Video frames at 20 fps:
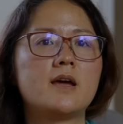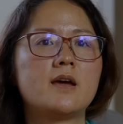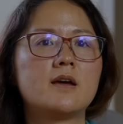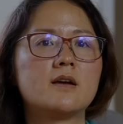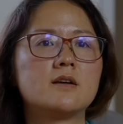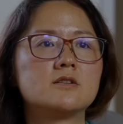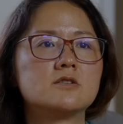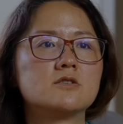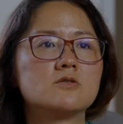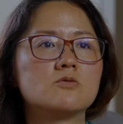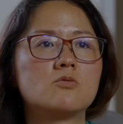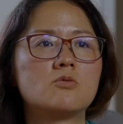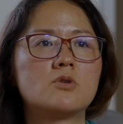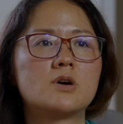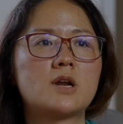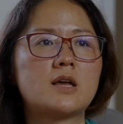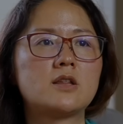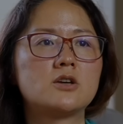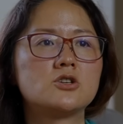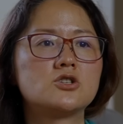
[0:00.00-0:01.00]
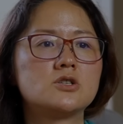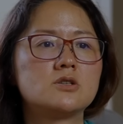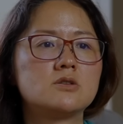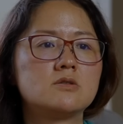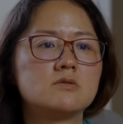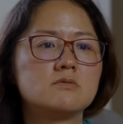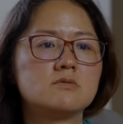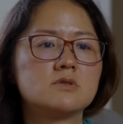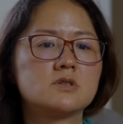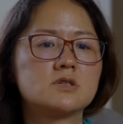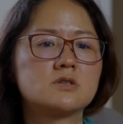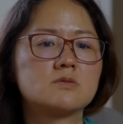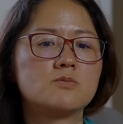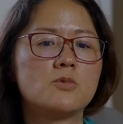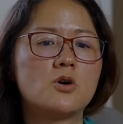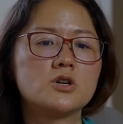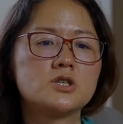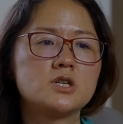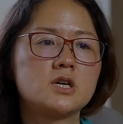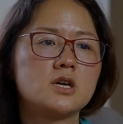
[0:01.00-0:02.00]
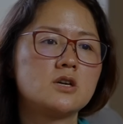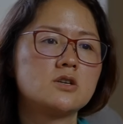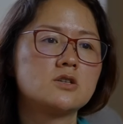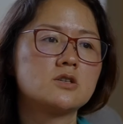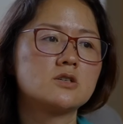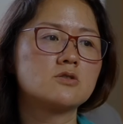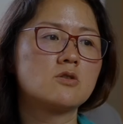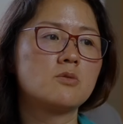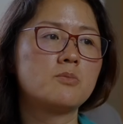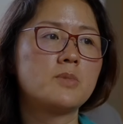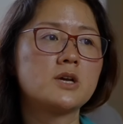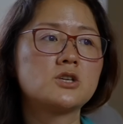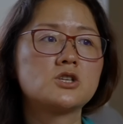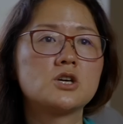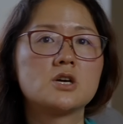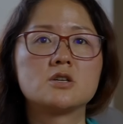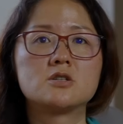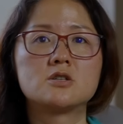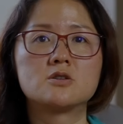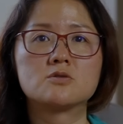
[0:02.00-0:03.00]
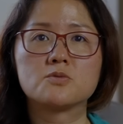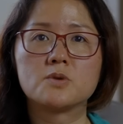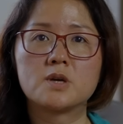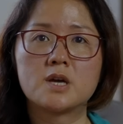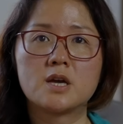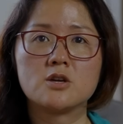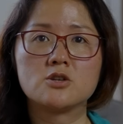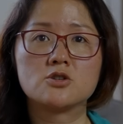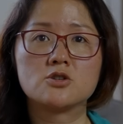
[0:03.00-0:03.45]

And what are the small changes or big changes we can